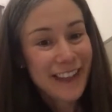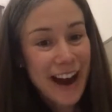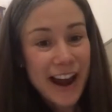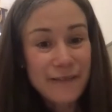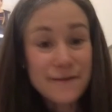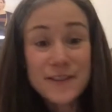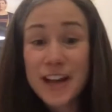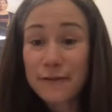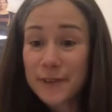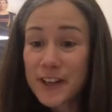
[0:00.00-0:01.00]
I have
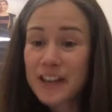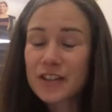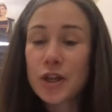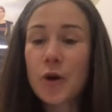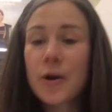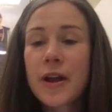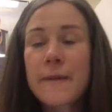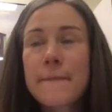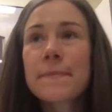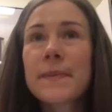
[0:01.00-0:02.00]
definitely,
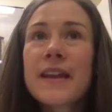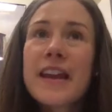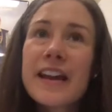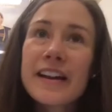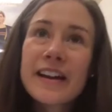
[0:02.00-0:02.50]
I